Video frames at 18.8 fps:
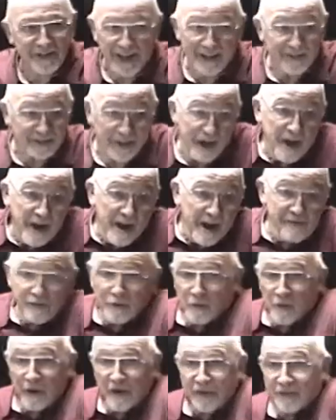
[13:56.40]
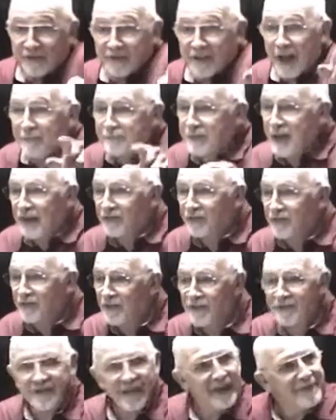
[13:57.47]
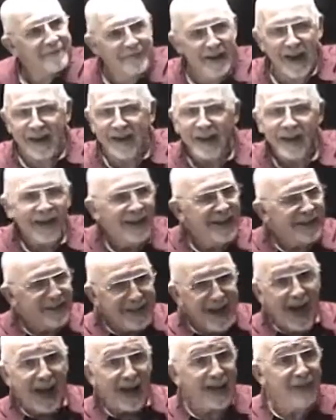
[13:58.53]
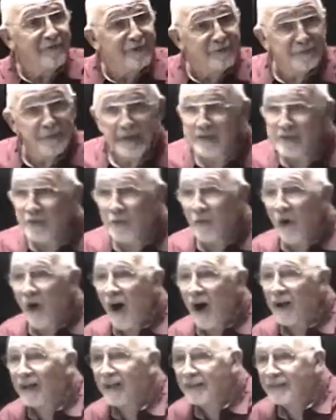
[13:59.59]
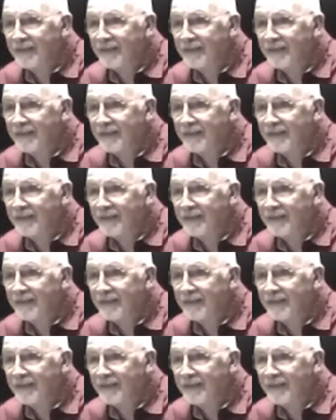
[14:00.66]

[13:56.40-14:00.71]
God said, everywhere you step, that's yours. Man, yeah, he was busy walking